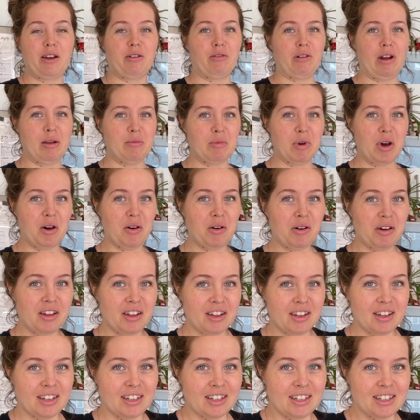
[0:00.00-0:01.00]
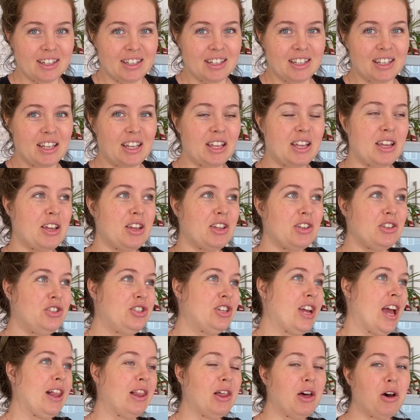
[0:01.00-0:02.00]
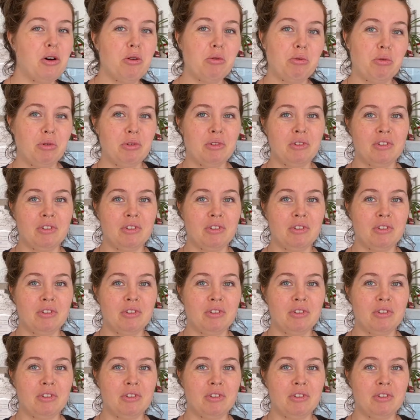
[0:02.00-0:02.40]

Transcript: Rainbow, Jello